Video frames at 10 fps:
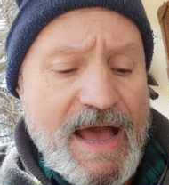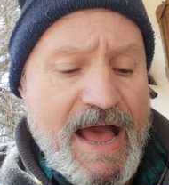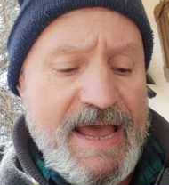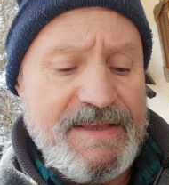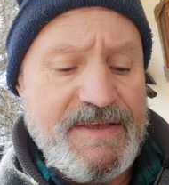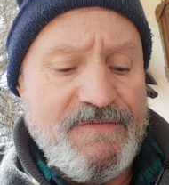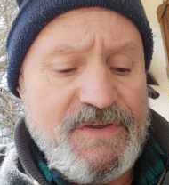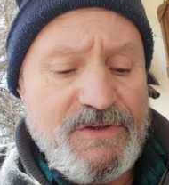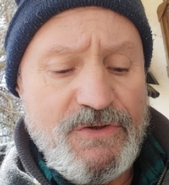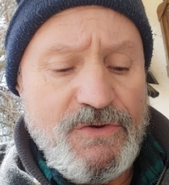I have
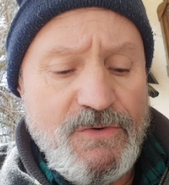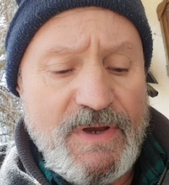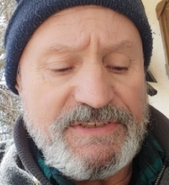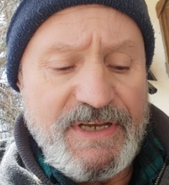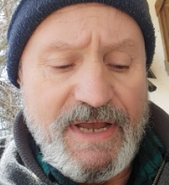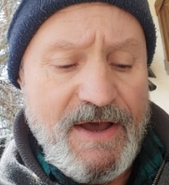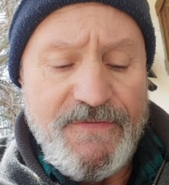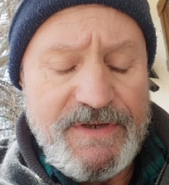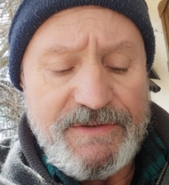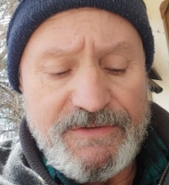given you as a
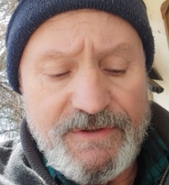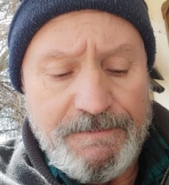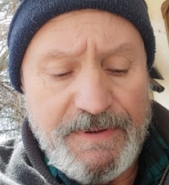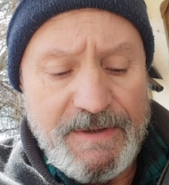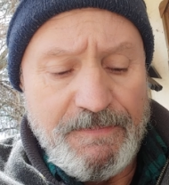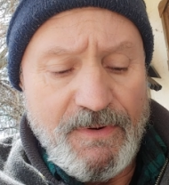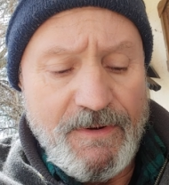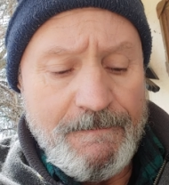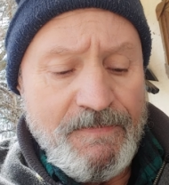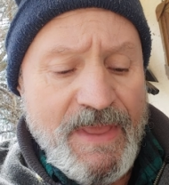covenant to the people,